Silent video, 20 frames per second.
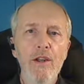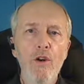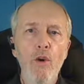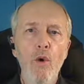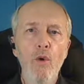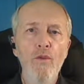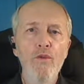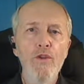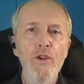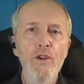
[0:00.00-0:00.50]

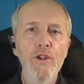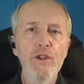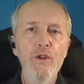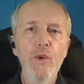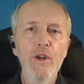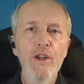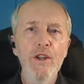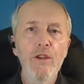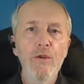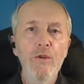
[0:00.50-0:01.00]
over the
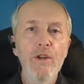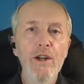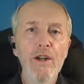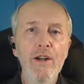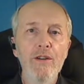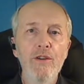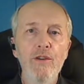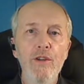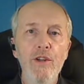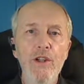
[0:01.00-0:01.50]

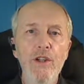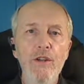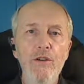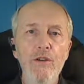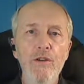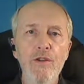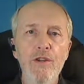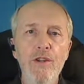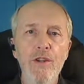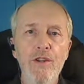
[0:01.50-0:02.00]
2,300
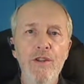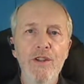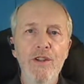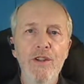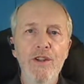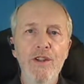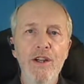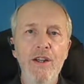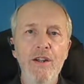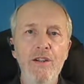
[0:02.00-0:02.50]
years
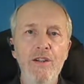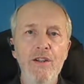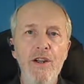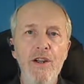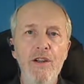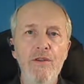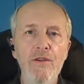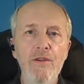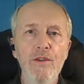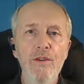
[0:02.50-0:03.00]
since
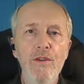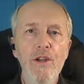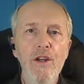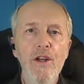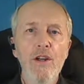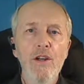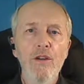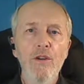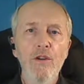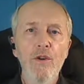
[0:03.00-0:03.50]
Alexander
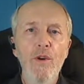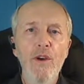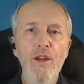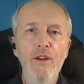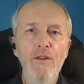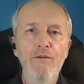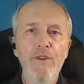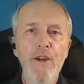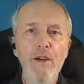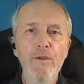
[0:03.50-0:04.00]
the Great
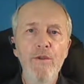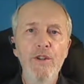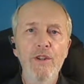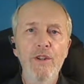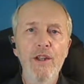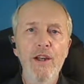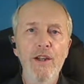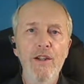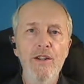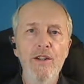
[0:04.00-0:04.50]
founded
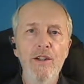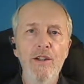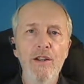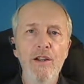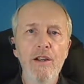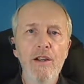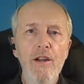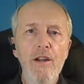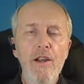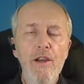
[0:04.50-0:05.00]
that city.